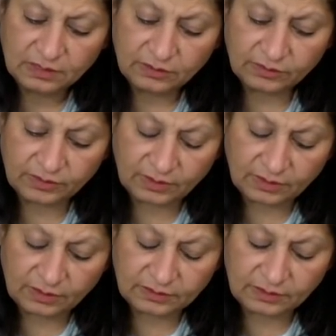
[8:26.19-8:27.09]
or they are
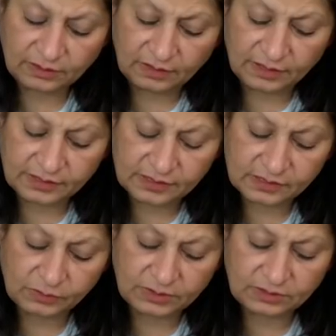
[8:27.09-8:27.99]
not really nice and
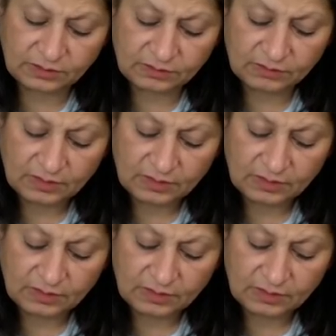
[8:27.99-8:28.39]
sweet to you.